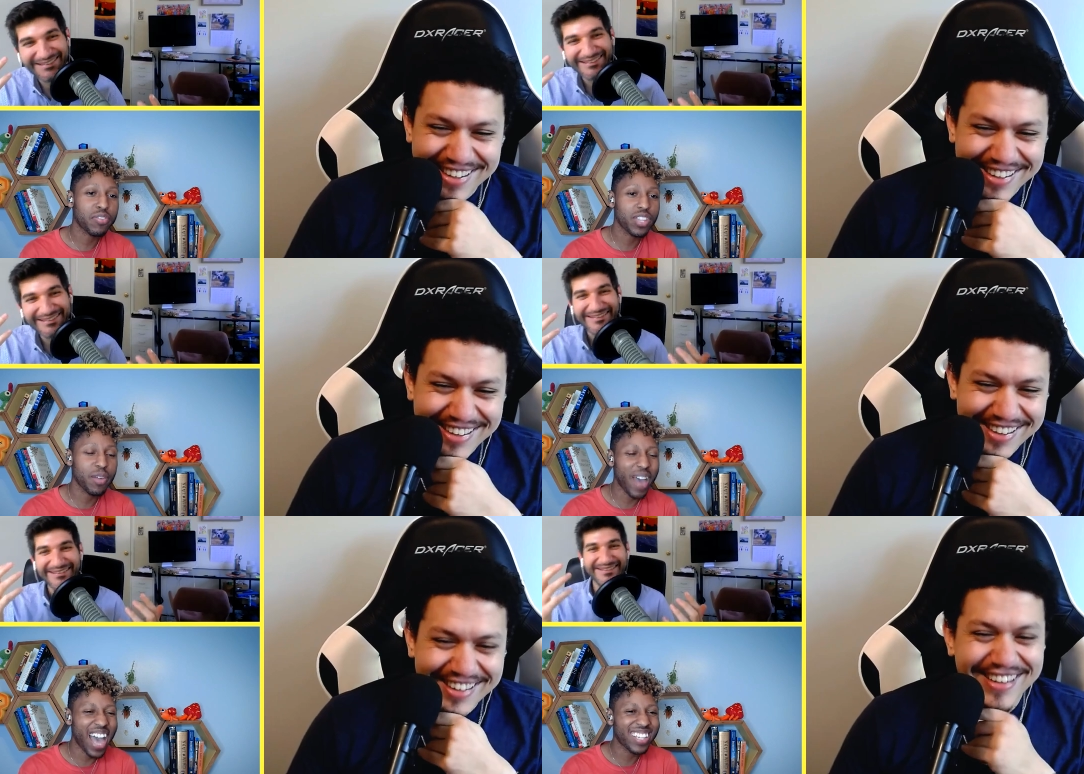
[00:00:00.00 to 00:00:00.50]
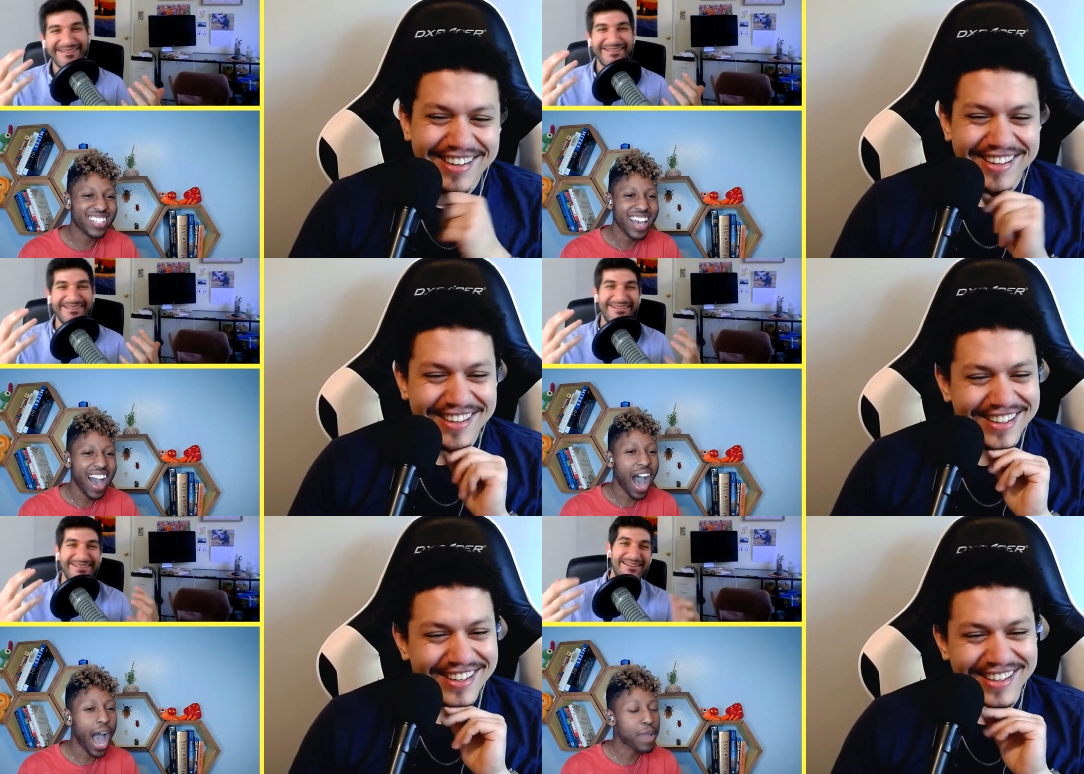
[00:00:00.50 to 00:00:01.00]
Speaker 1: of them
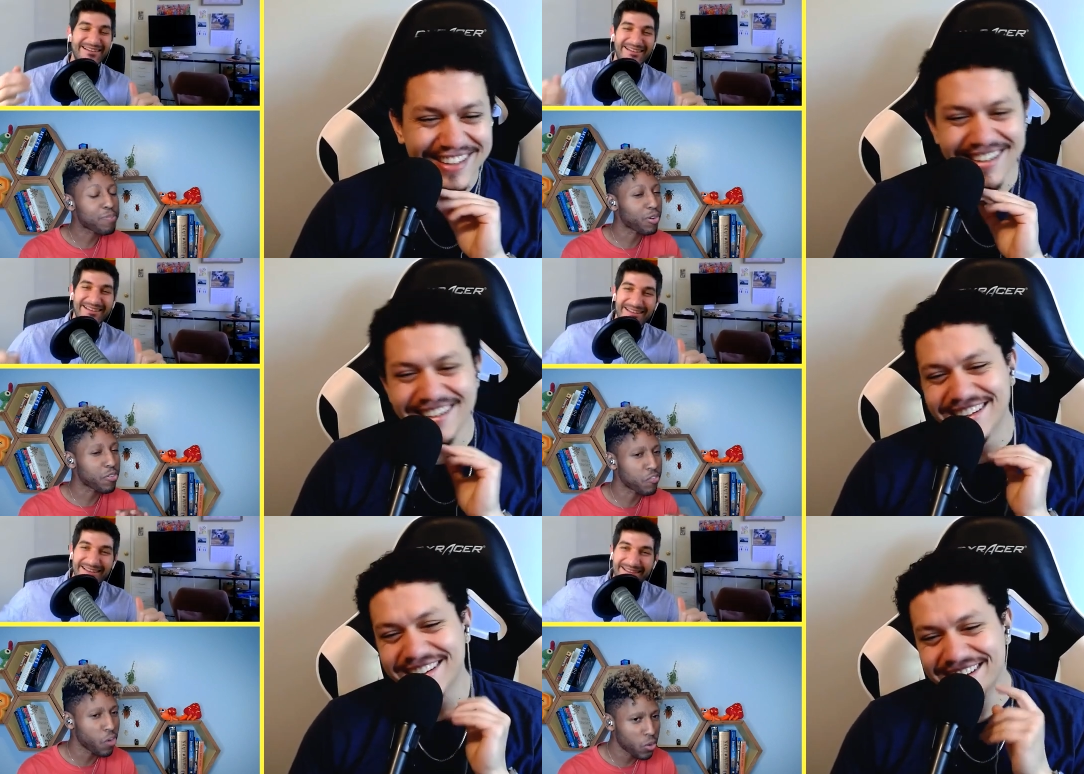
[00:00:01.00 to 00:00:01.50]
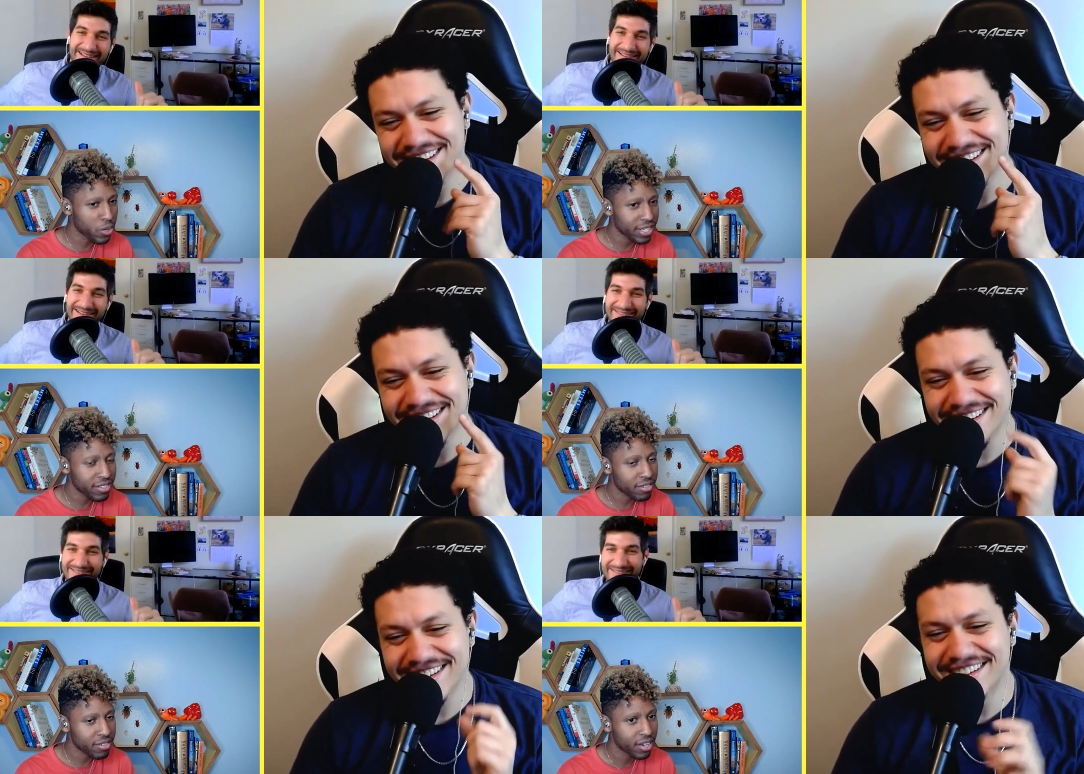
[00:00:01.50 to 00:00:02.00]
as hyper
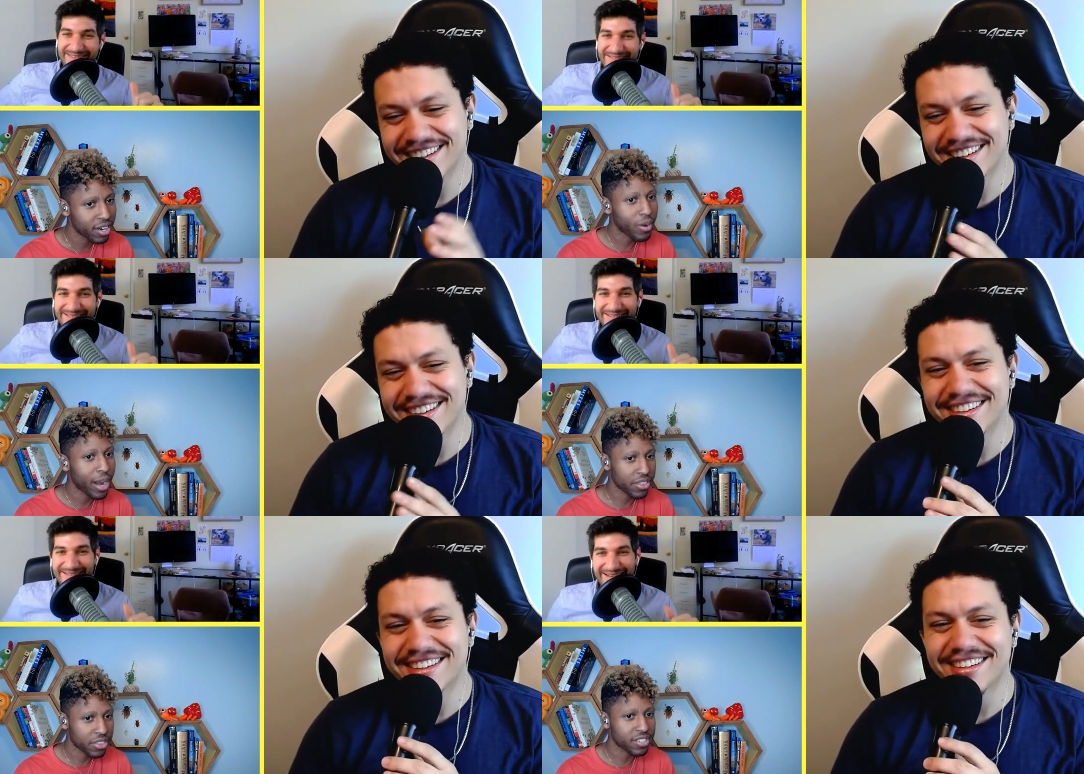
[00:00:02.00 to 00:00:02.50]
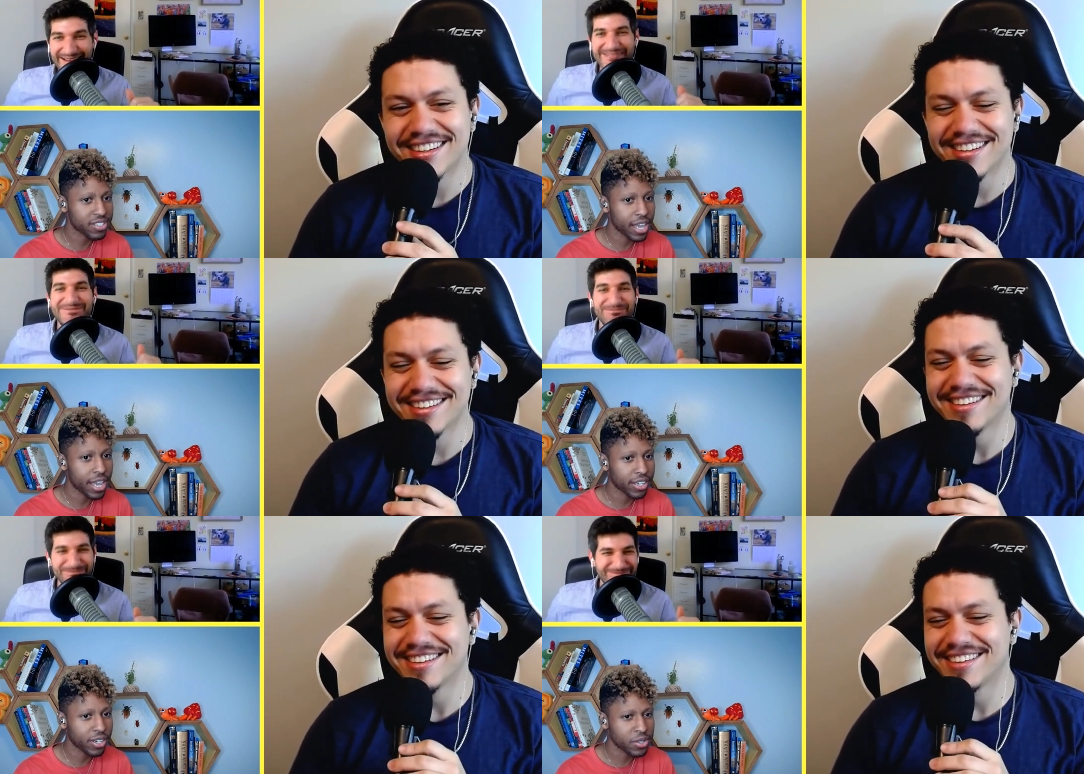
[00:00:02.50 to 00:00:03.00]
focused rather than
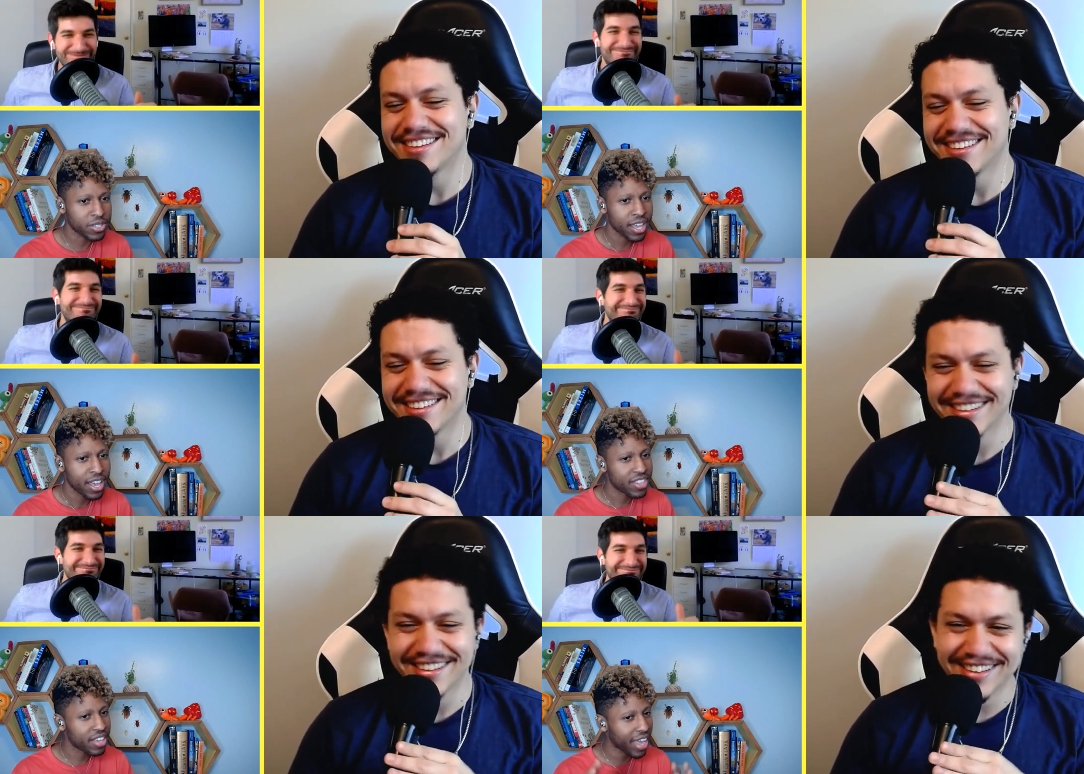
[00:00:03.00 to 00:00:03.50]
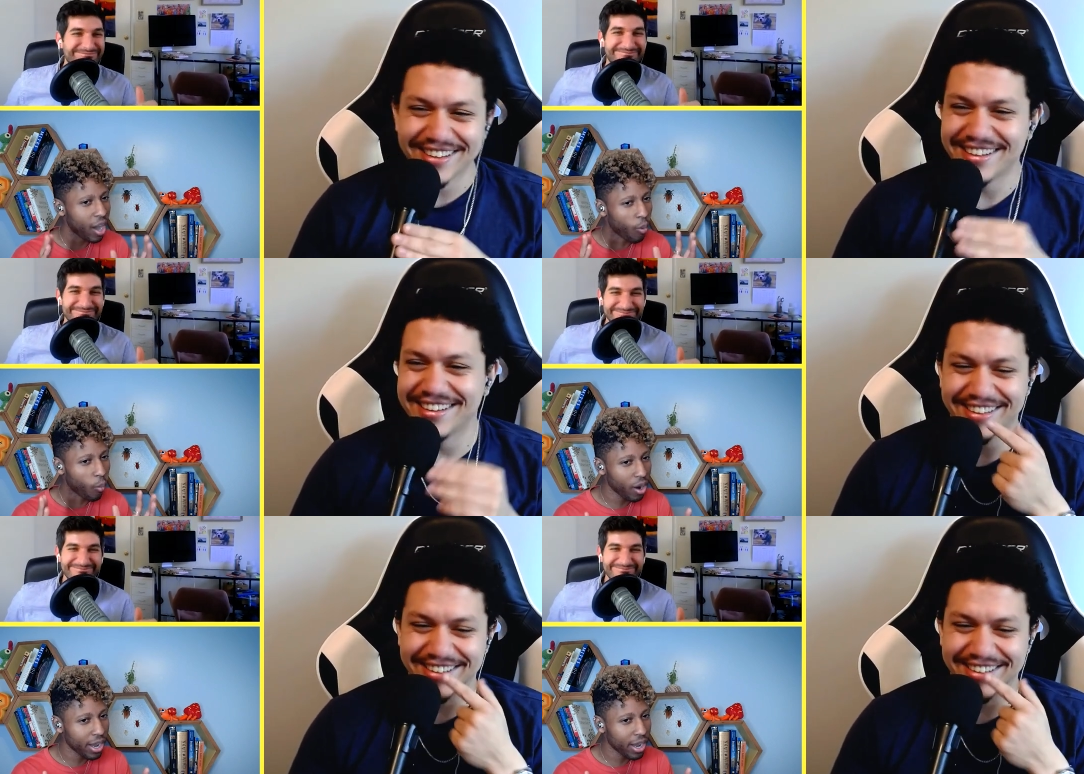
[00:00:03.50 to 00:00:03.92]
psychos. They've got